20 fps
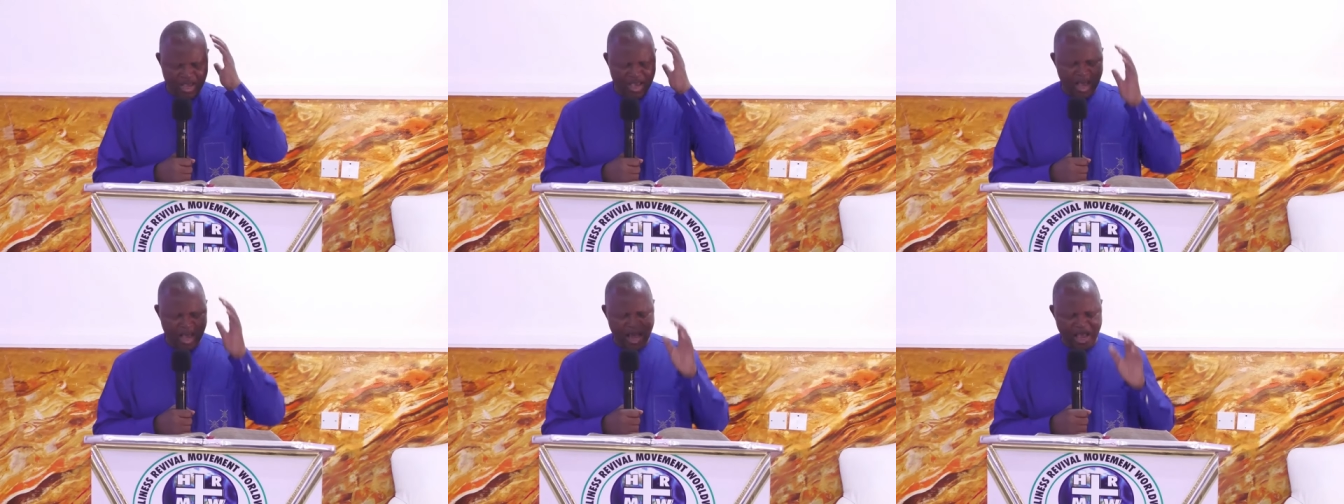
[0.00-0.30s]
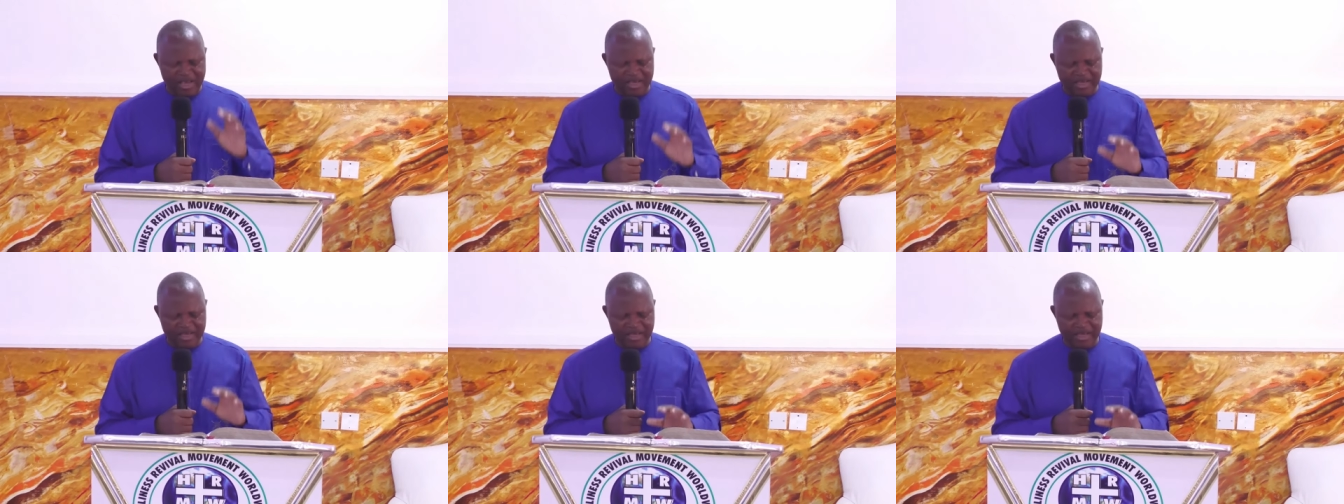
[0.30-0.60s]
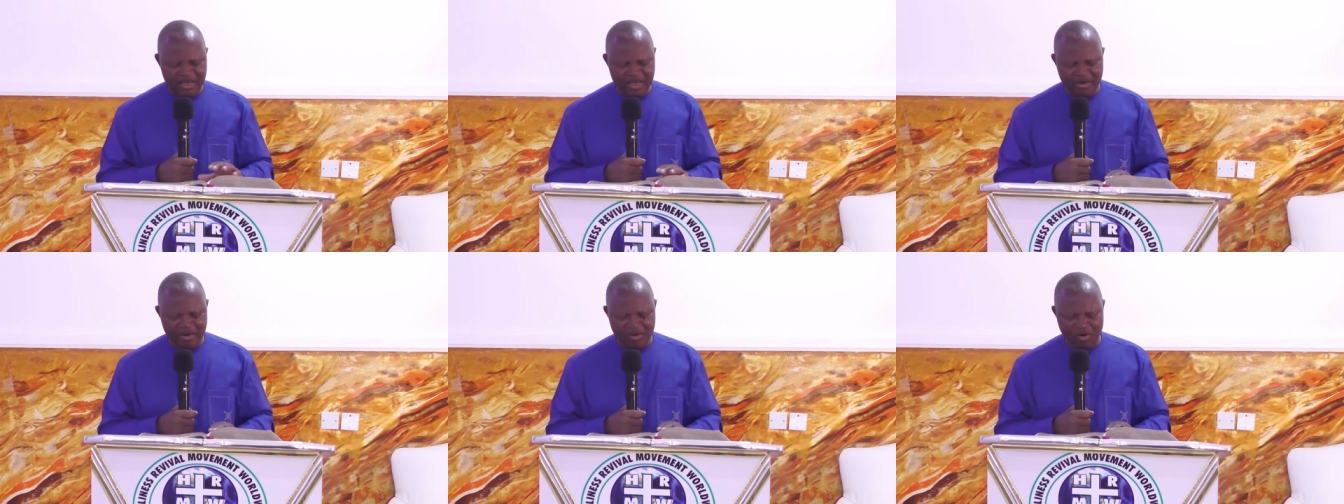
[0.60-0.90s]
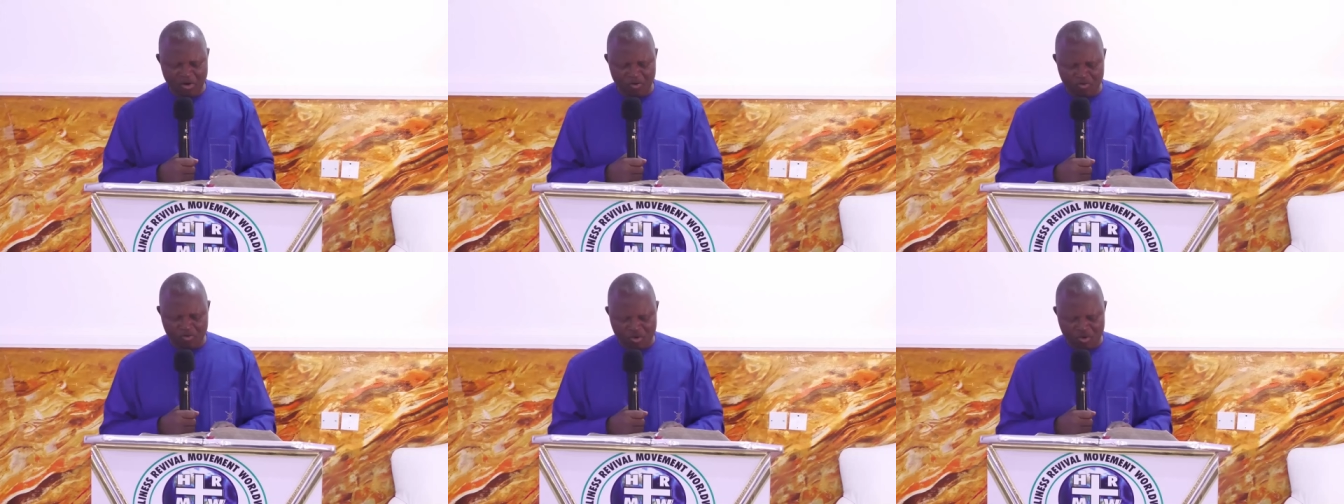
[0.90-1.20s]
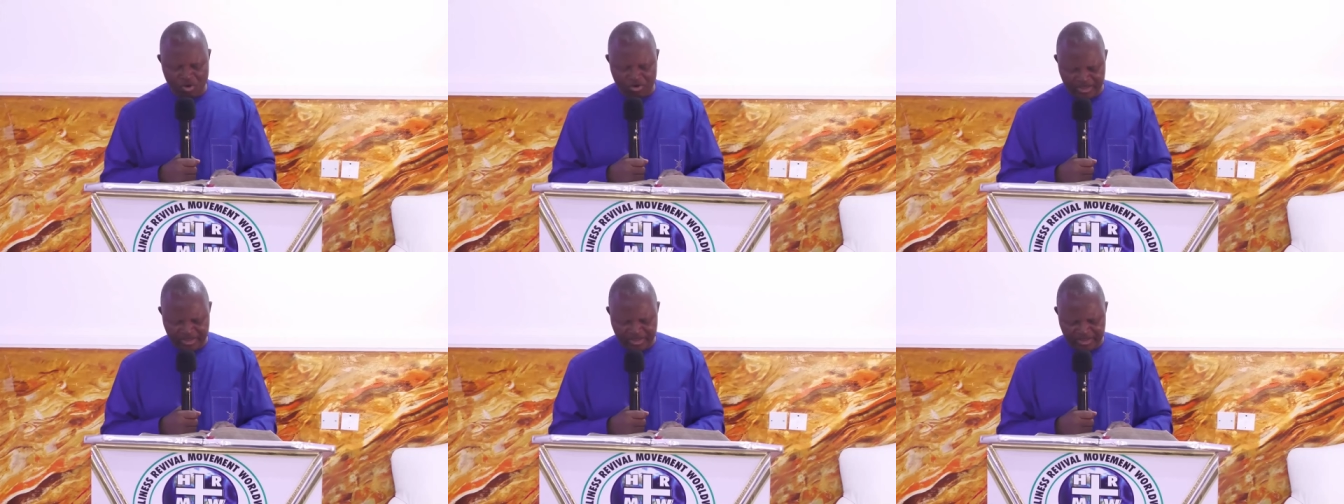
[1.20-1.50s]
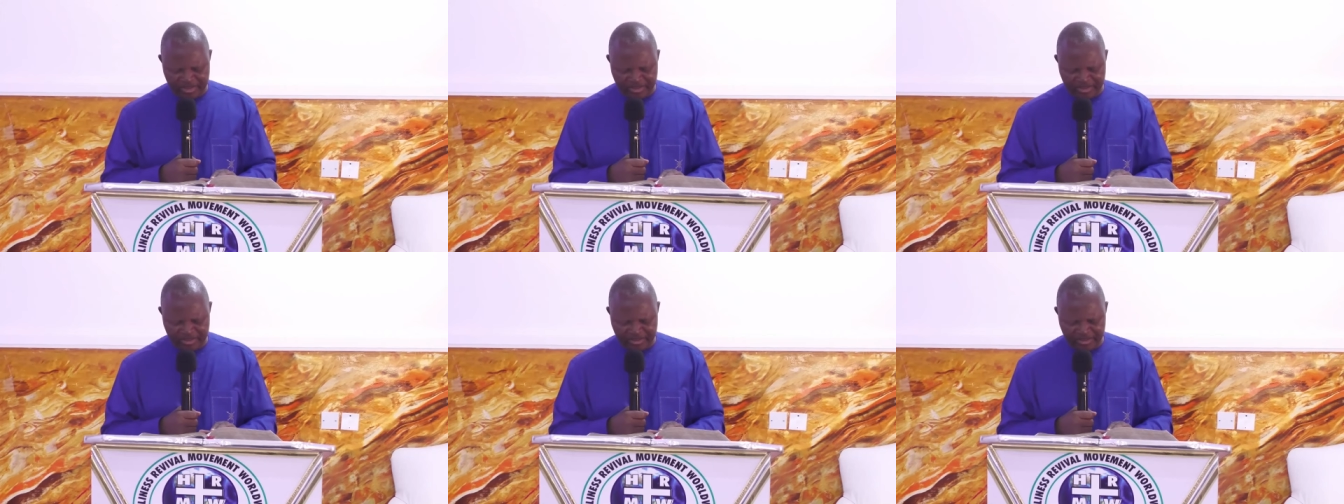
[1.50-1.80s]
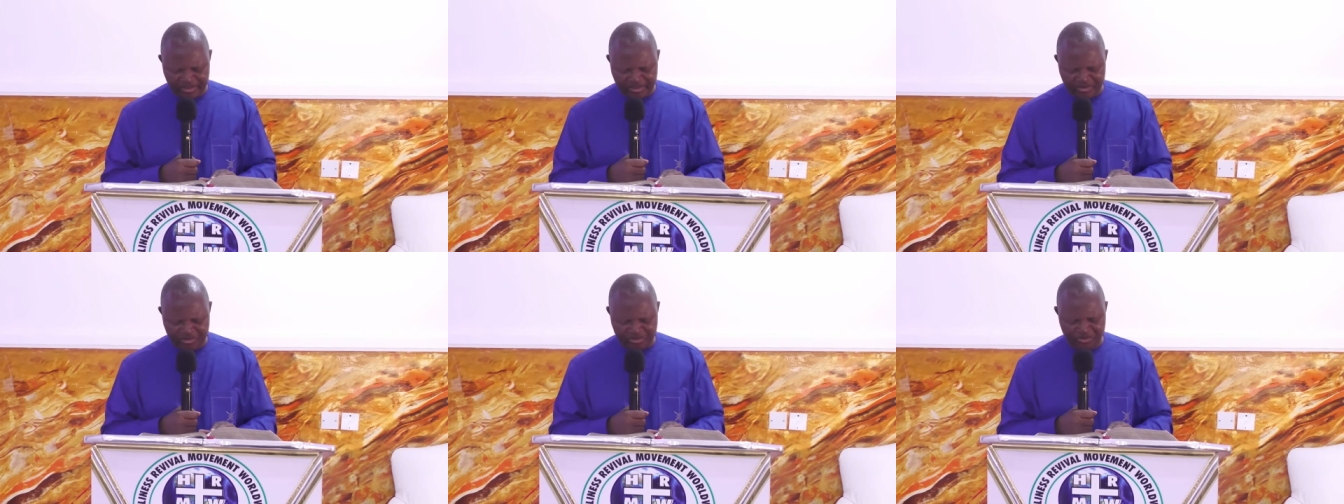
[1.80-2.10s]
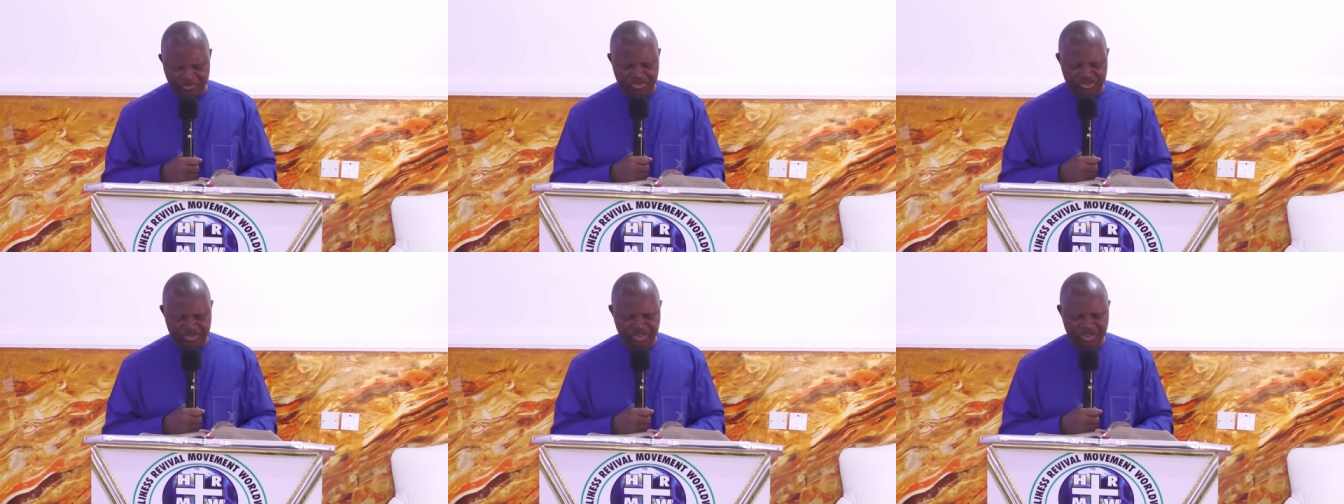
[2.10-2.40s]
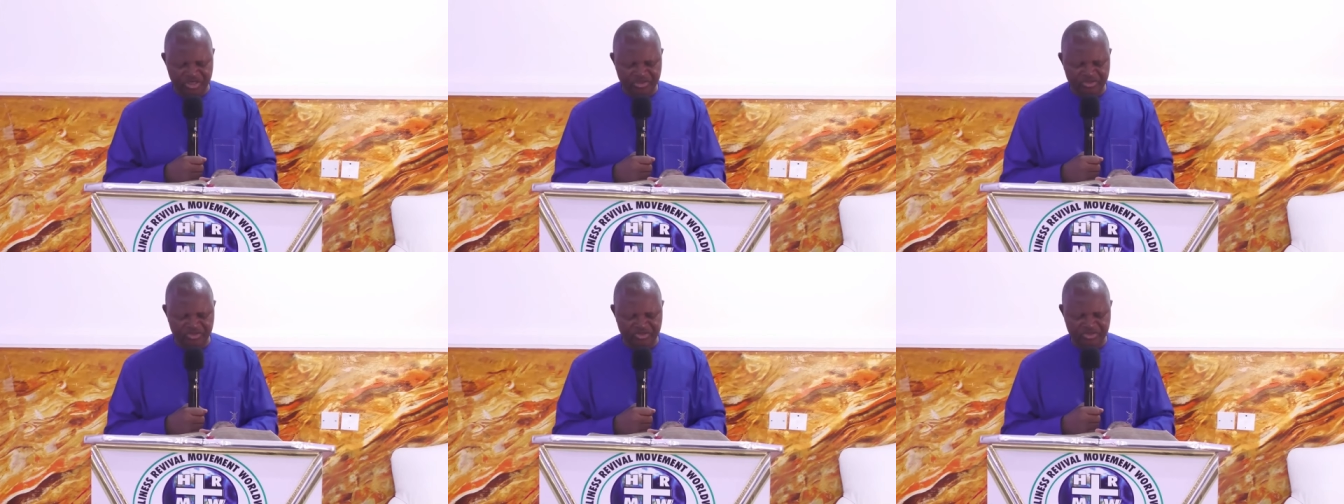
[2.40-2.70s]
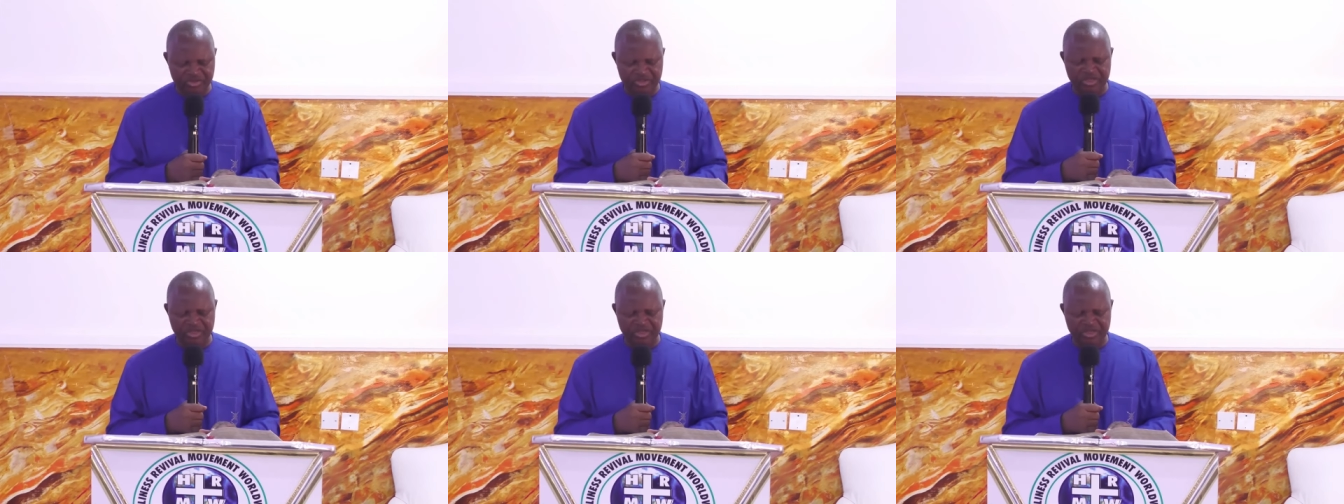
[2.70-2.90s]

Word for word: are ye unworthy to judge the